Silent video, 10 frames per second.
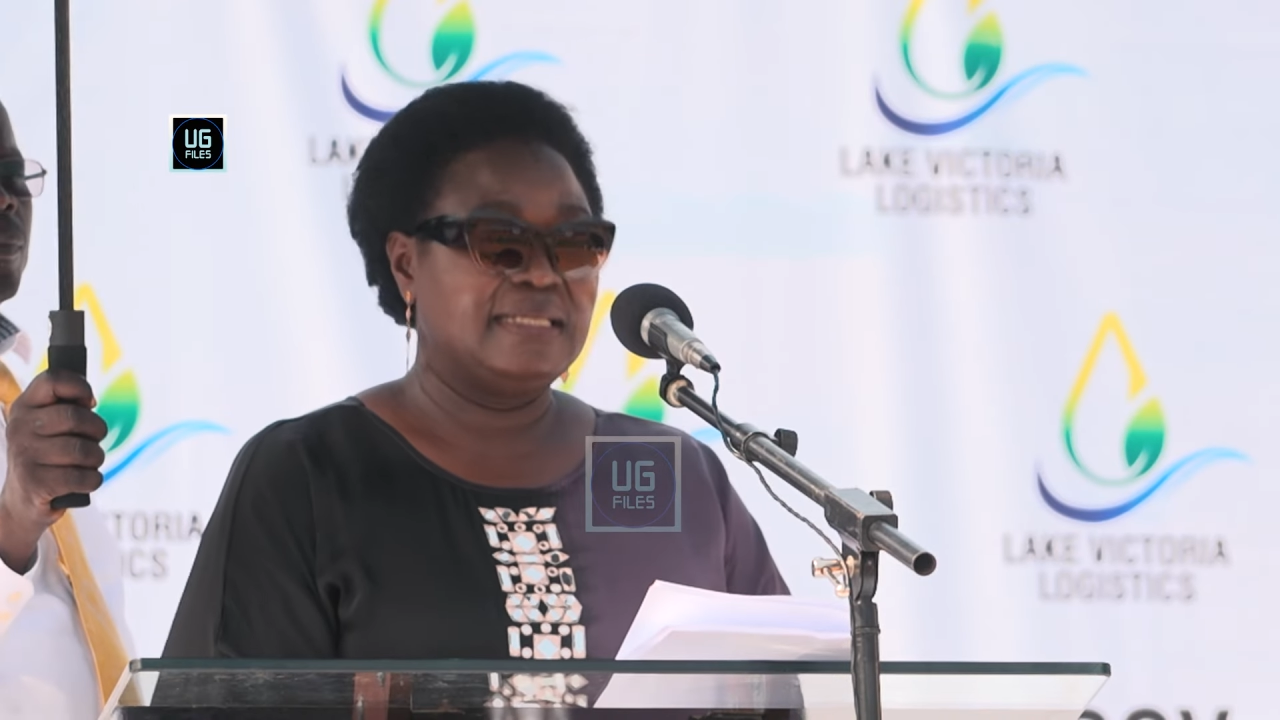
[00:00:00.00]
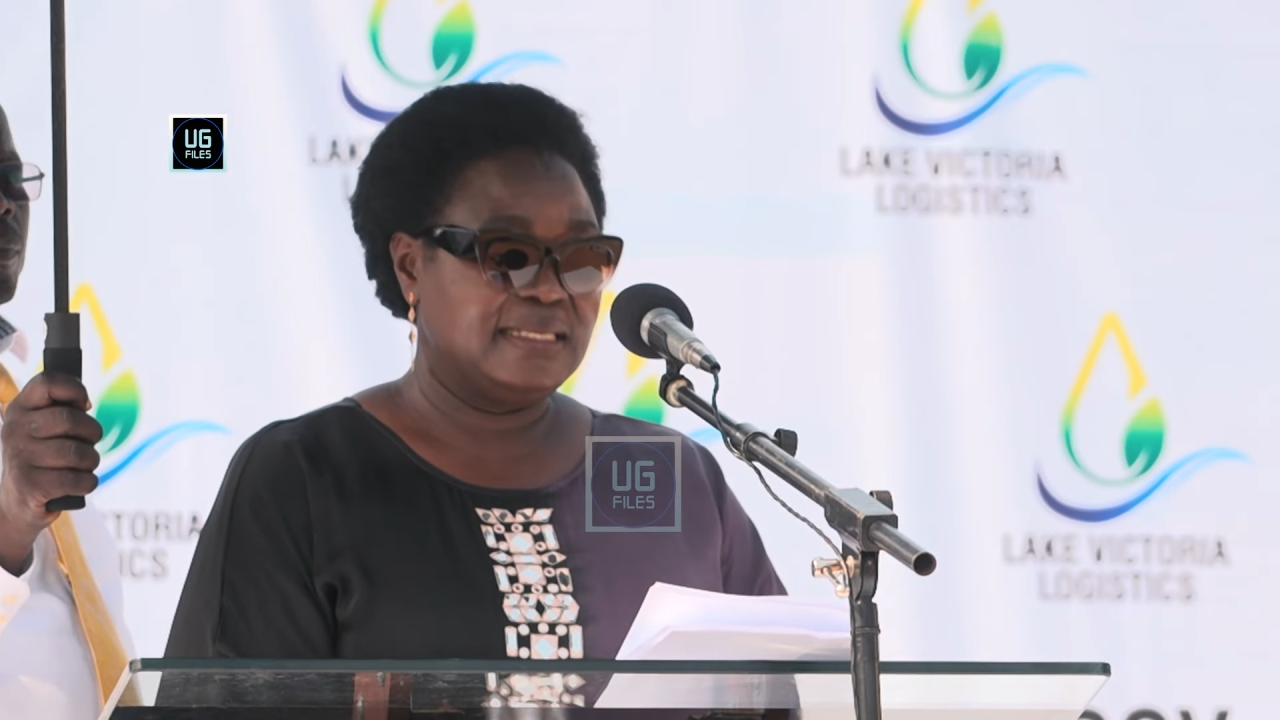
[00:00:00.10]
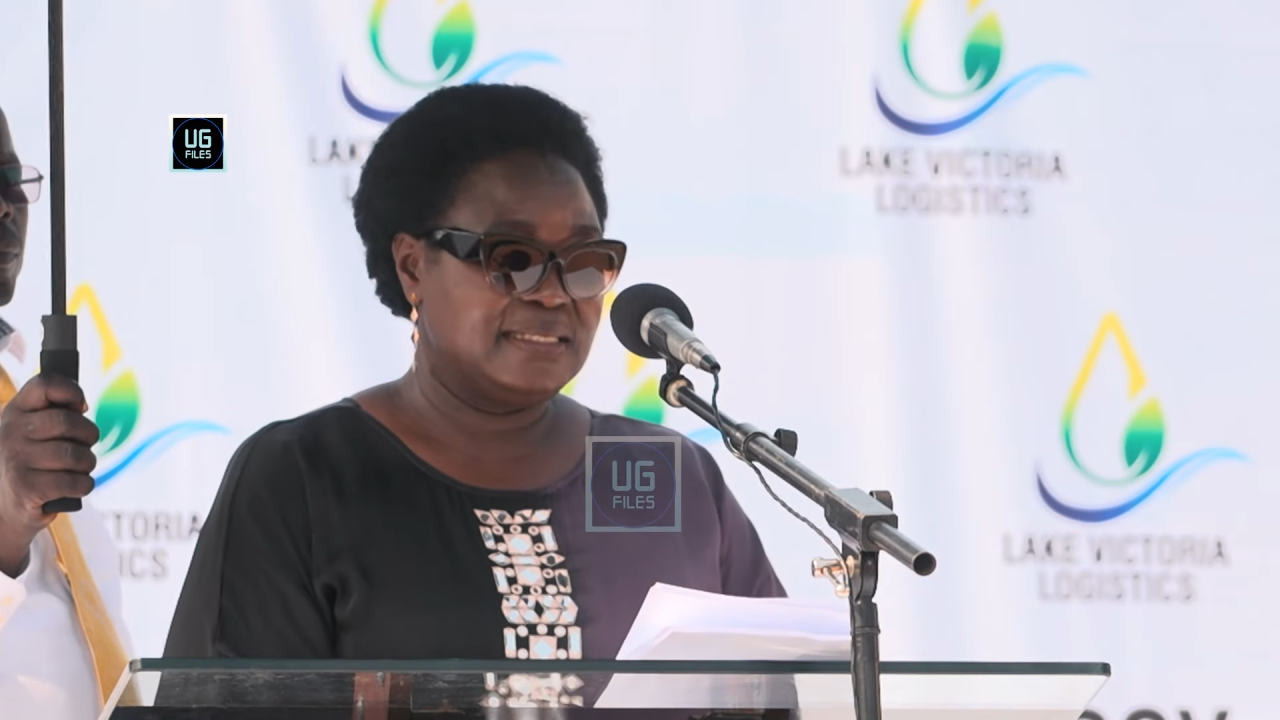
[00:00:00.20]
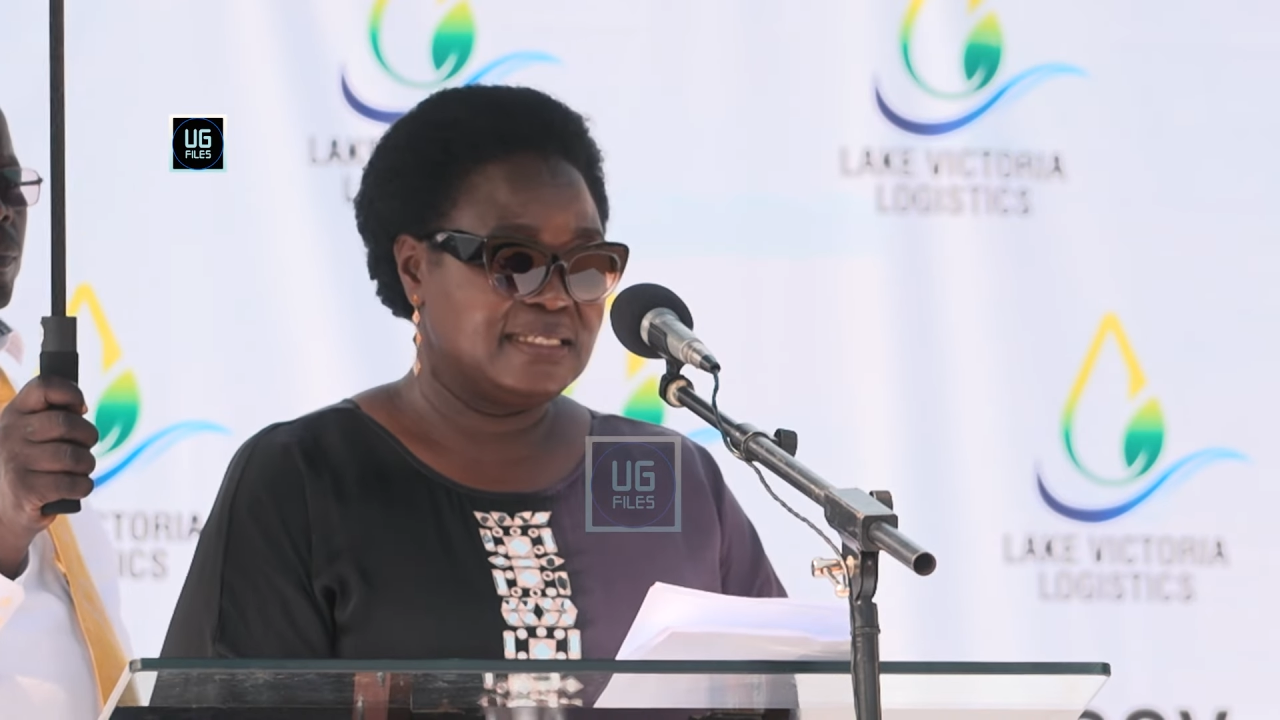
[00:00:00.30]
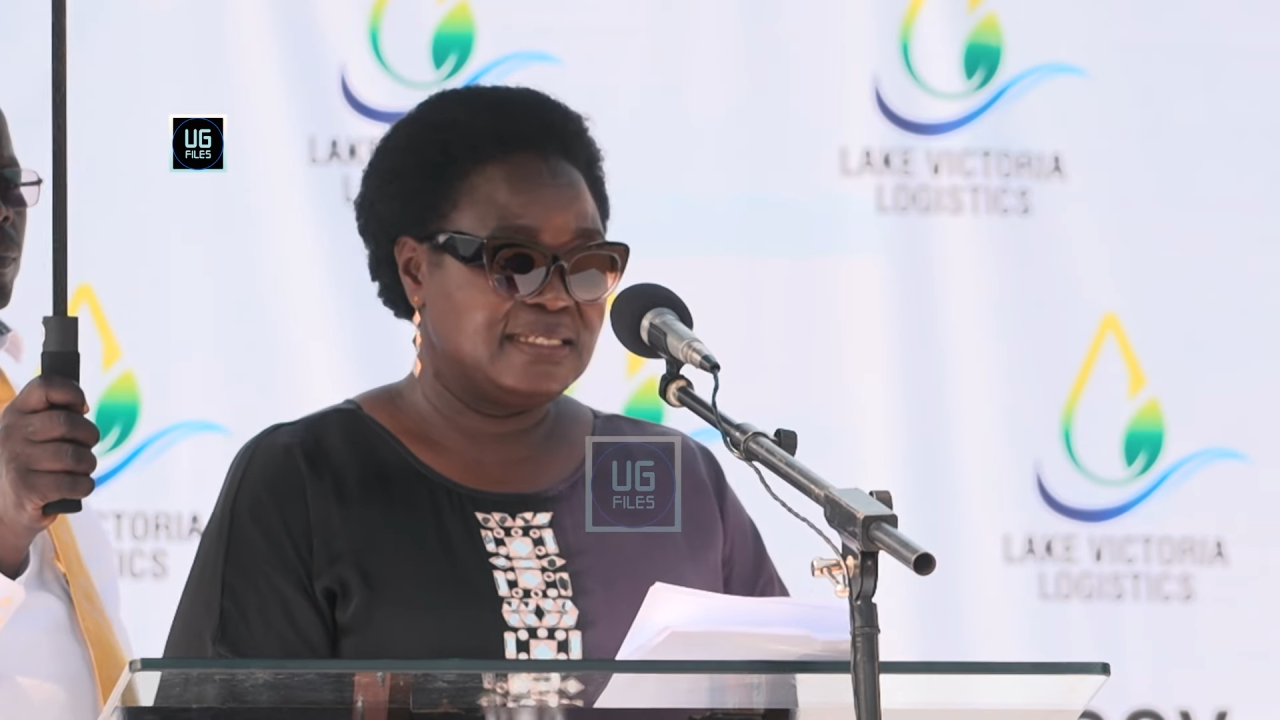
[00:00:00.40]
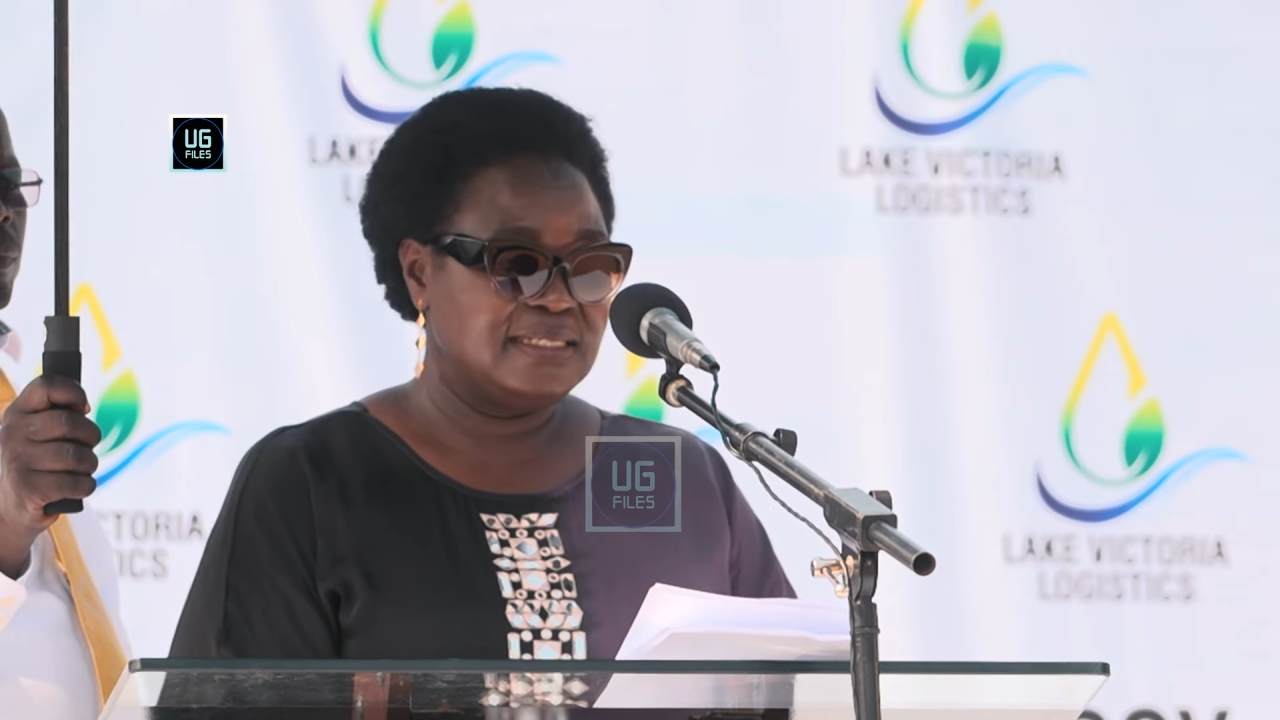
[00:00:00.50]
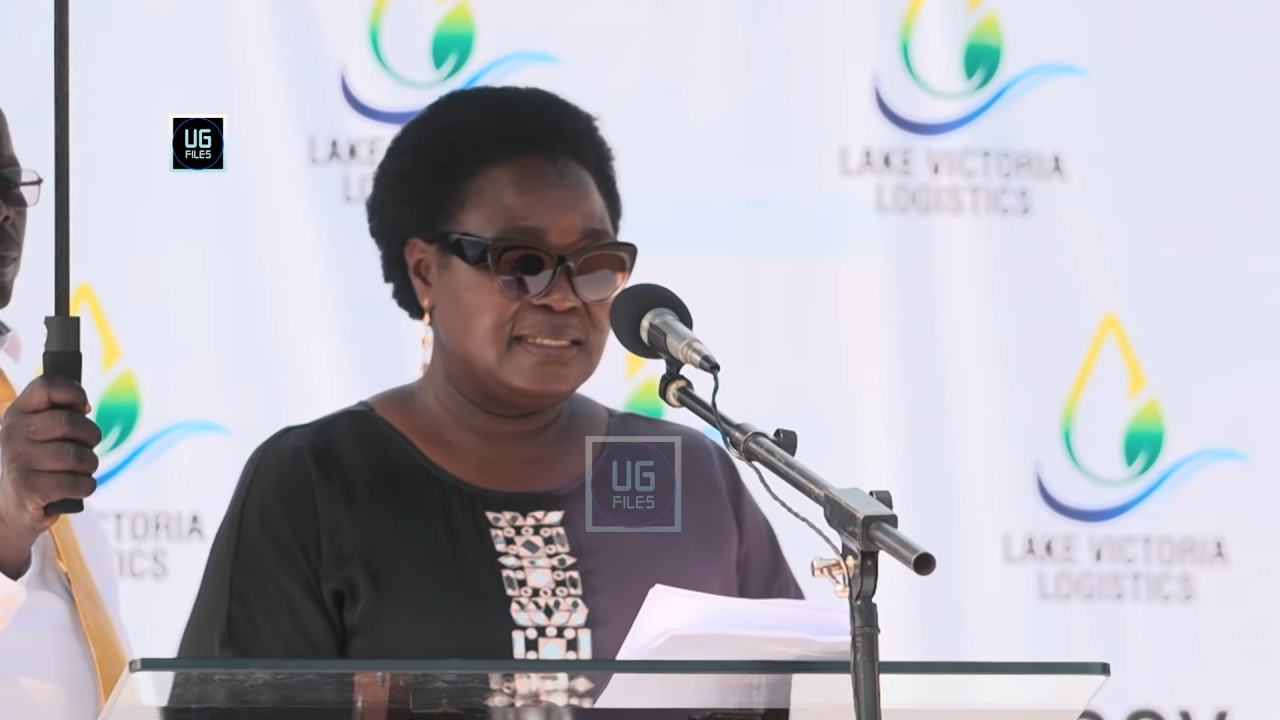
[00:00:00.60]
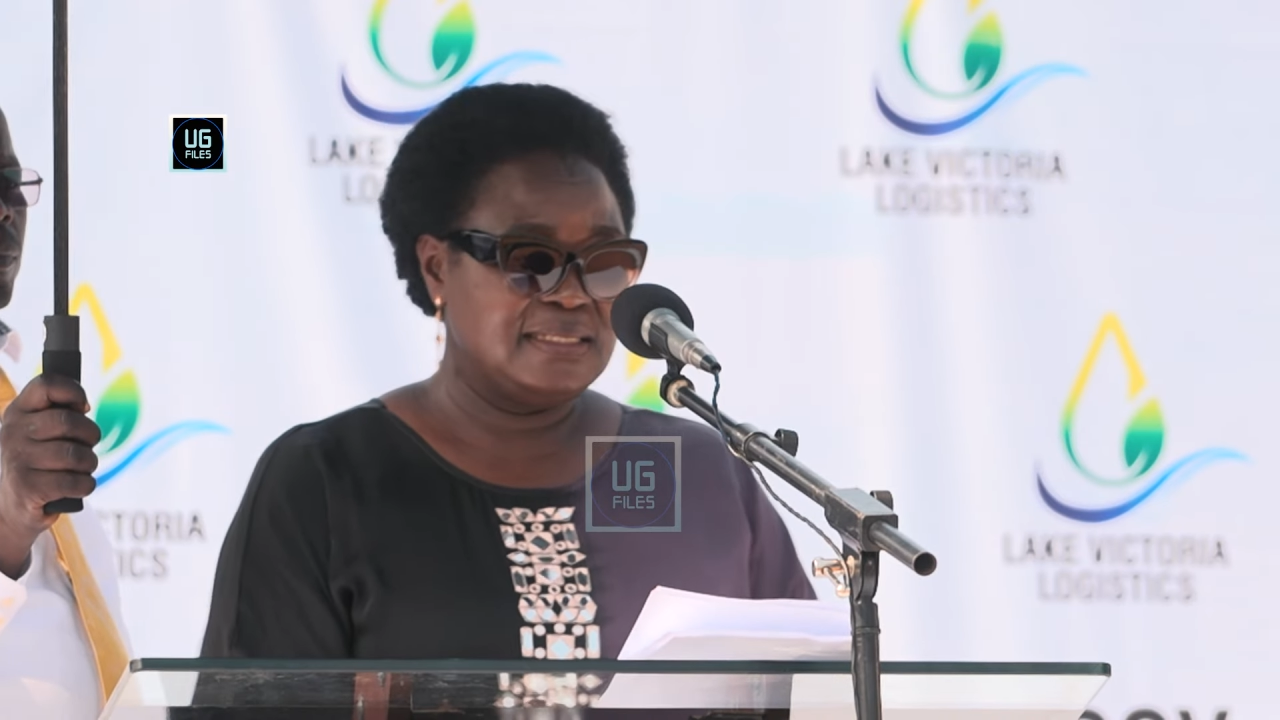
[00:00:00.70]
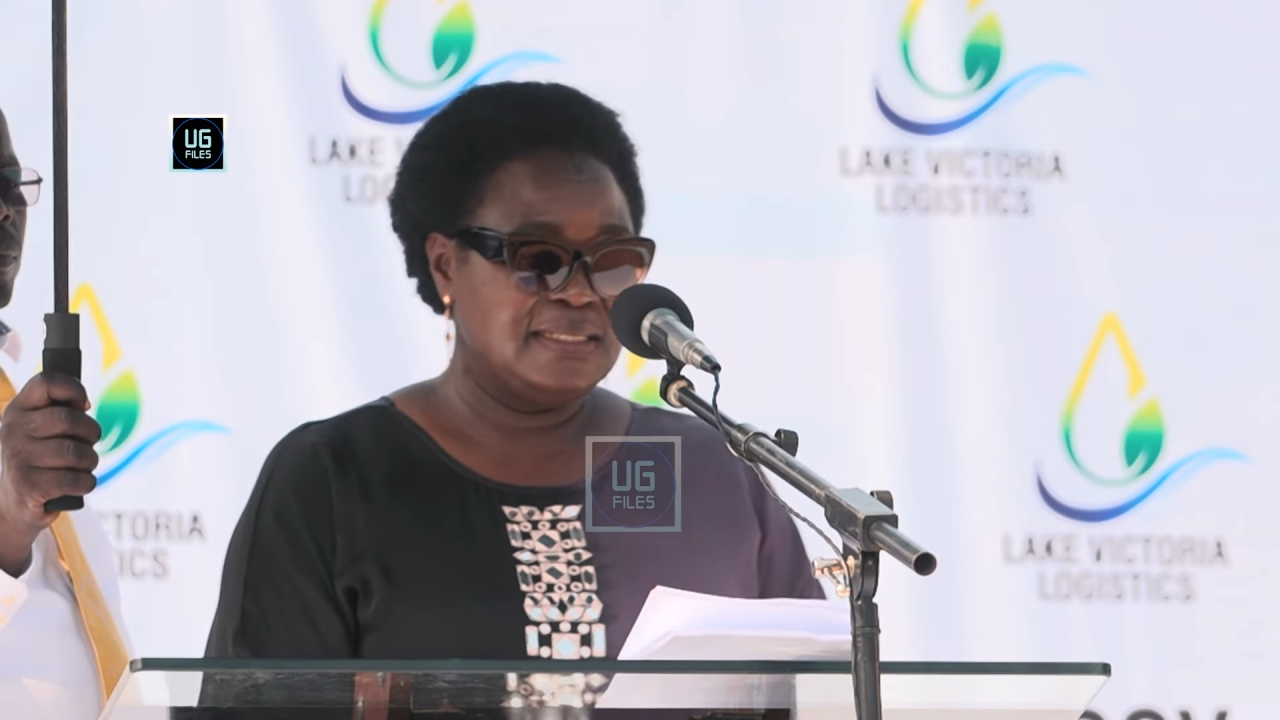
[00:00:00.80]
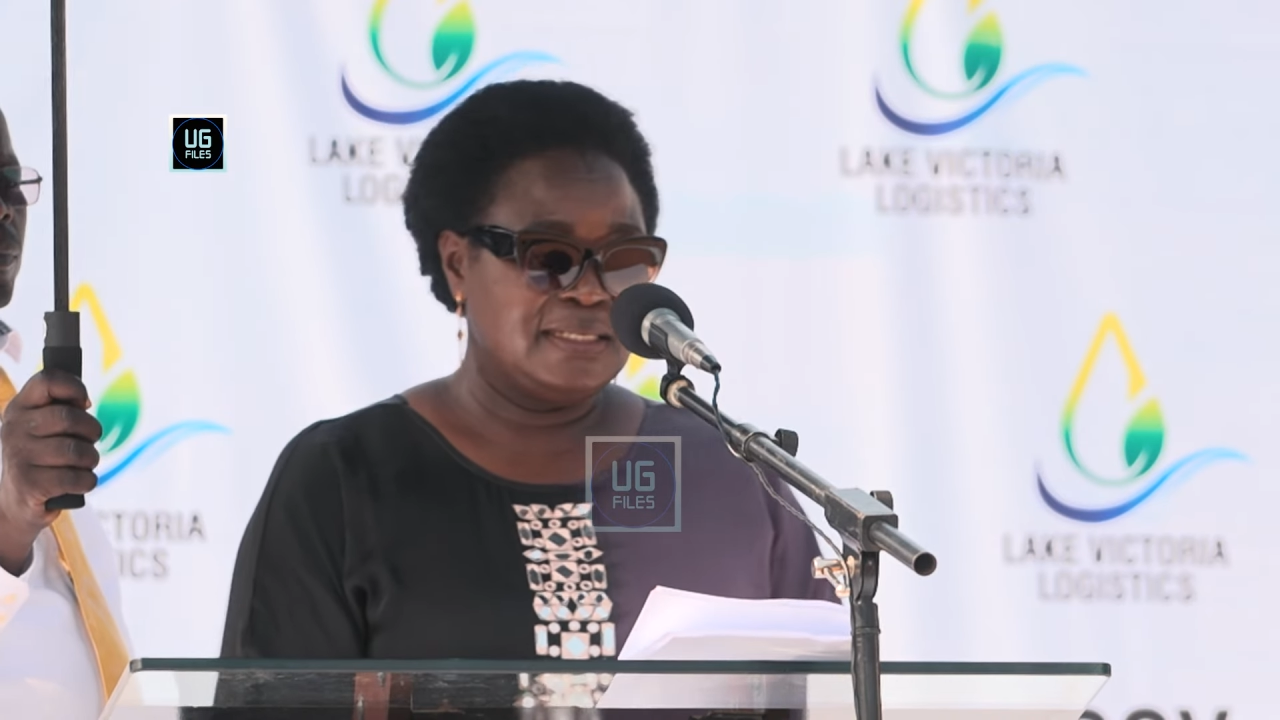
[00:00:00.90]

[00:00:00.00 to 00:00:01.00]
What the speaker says: lastly,